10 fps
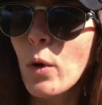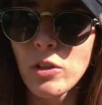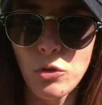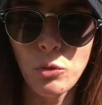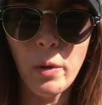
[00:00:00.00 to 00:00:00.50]

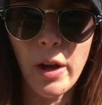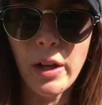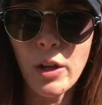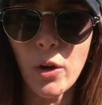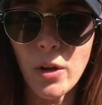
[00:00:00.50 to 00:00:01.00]
went to
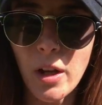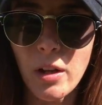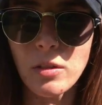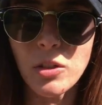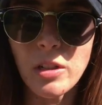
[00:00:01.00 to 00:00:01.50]
my
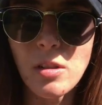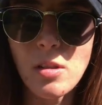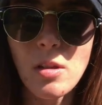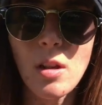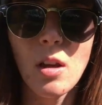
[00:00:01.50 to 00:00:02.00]

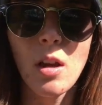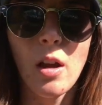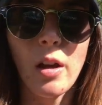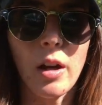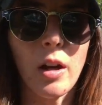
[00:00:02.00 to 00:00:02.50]
cardiologist.
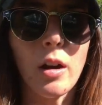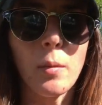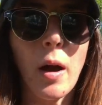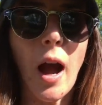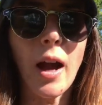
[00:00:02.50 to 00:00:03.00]

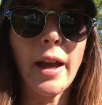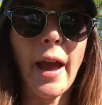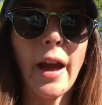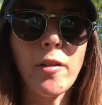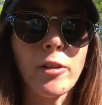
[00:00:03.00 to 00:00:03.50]
I
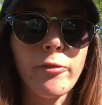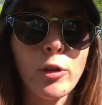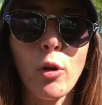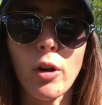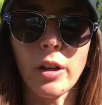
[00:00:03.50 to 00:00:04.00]
have a
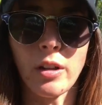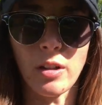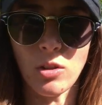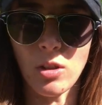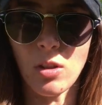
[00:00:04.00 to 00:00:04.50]
few heart
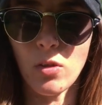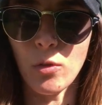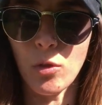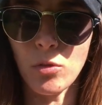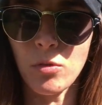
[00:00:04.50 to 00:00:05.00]
conditions,
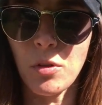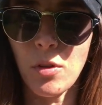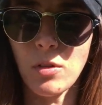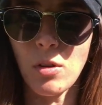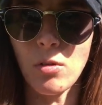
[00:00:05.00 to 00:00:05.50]
for those of you
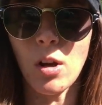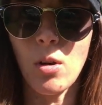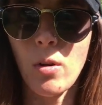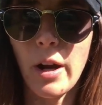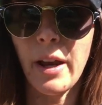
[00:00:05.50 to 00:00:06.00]
that don't
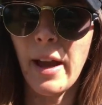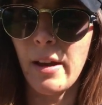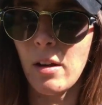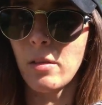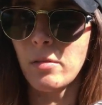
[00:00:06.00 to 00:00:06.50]
know. I
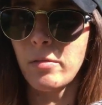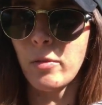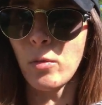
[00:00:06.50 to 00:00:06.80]
have